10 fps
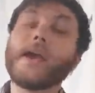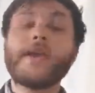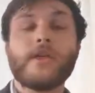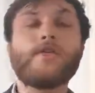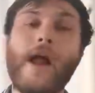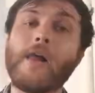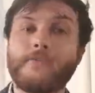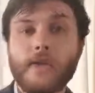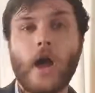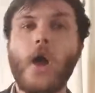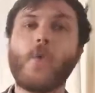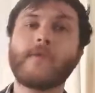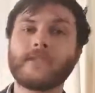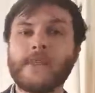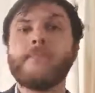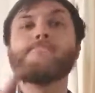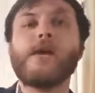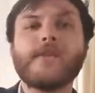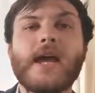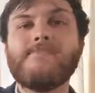Ethan Ralph and co would have said that
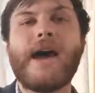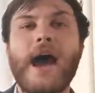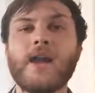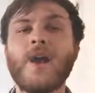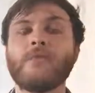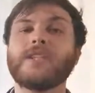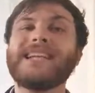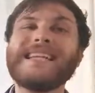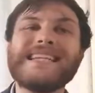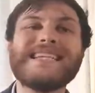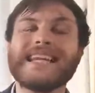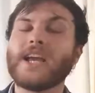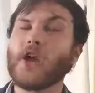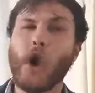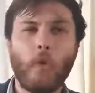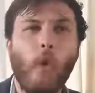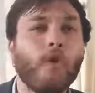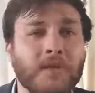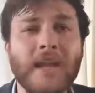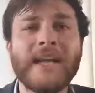Mundane Matt was leading,
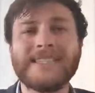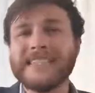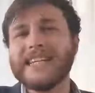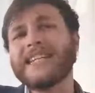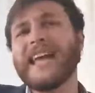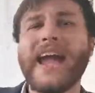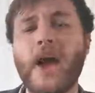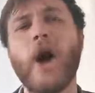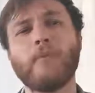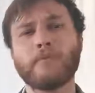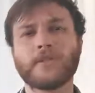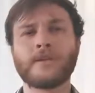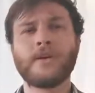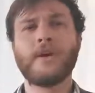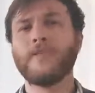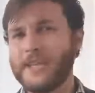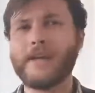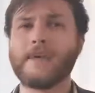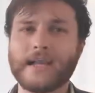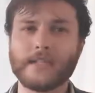coordinating the gay ops on
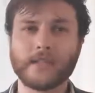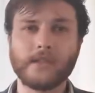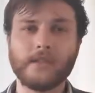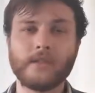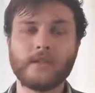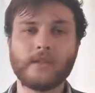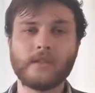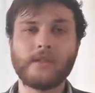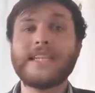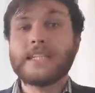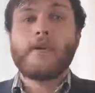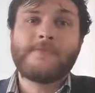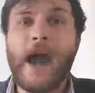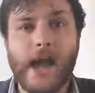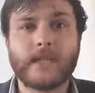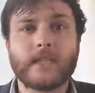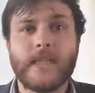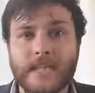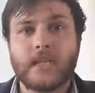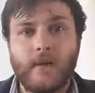Dick Masterson. These are facts.
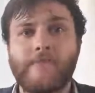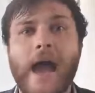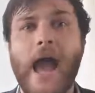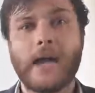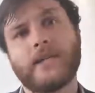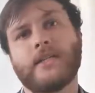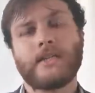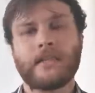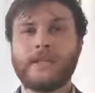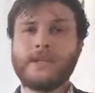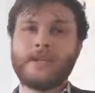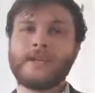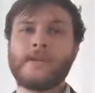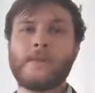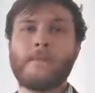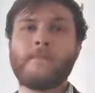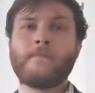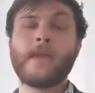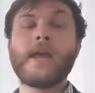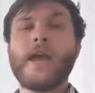This is a fact.
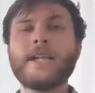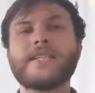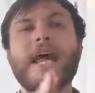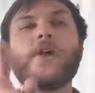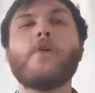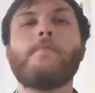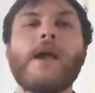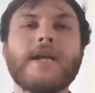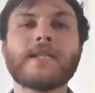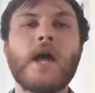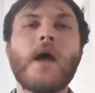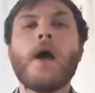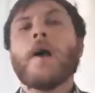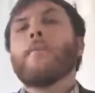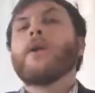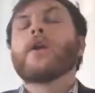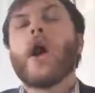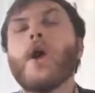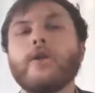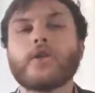Instead, who bit but
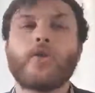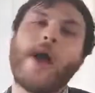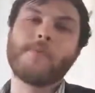Coach